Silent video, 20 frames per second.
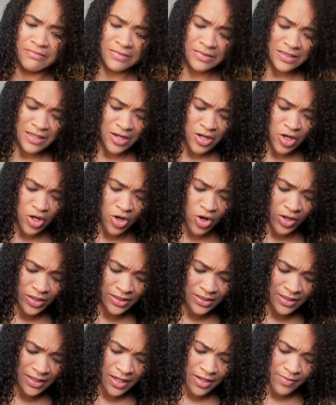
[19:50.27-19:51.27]
it's a lot
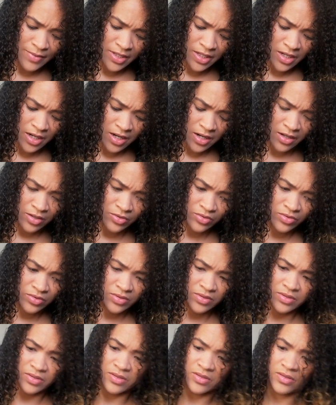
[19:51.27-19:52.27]
coming
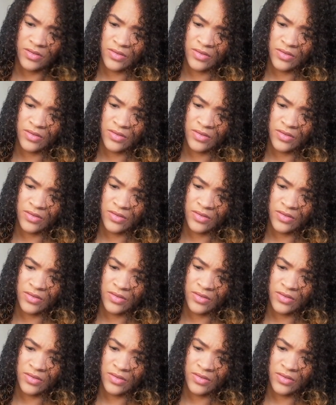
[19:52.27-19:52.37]
out.